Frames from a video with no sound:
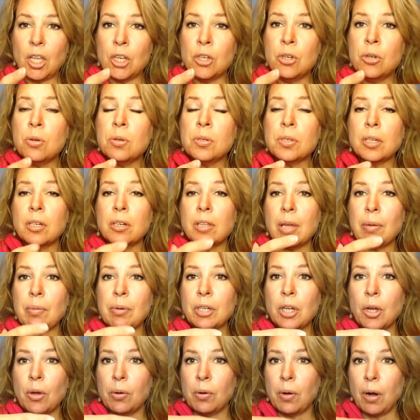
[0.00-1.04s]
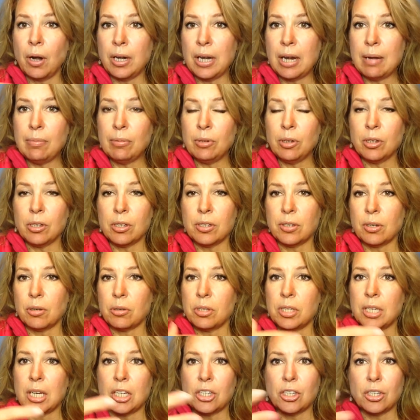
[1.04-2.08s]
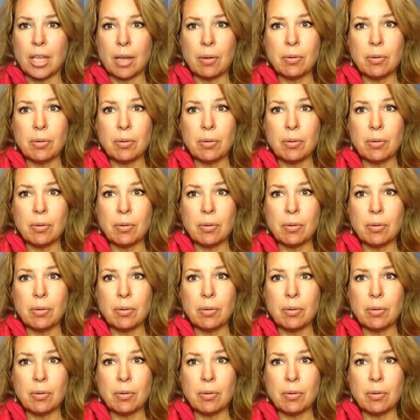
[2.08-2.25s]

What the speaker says: newsletter that would go to our neighborhood association.